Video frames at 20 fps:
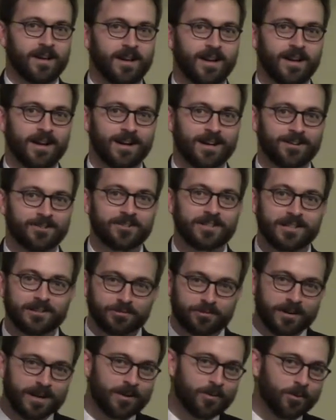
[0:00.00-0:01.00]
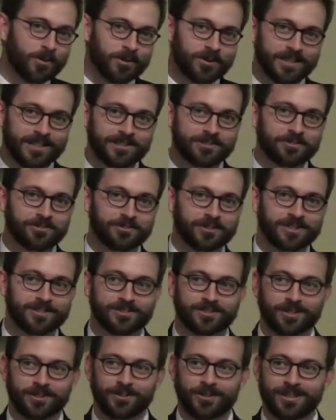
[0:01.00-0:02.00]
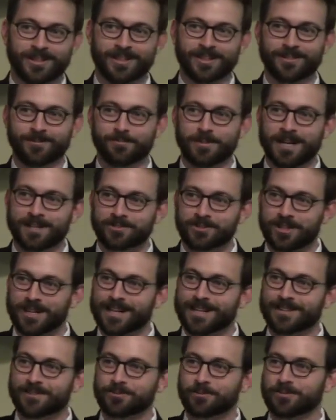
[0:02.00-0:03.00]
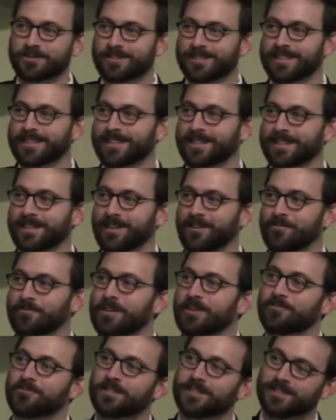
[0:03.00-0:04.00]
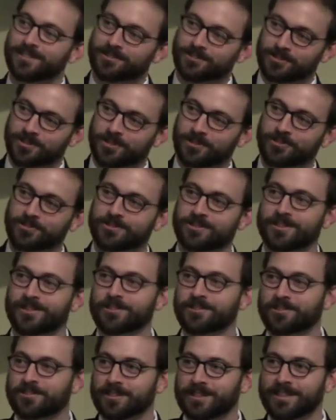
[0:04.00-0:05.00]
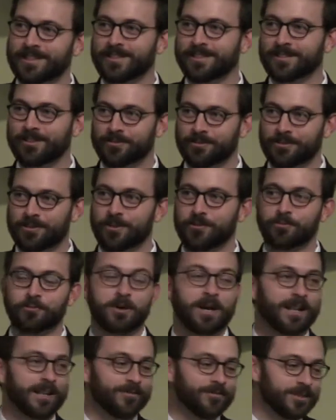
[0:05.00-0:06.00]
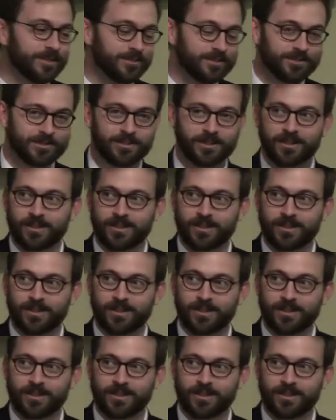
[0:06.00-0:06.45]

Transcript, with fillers: Uh, tenth grade world history. So uh, my challenge was getting fifteen-year-olds to understand the, the relevance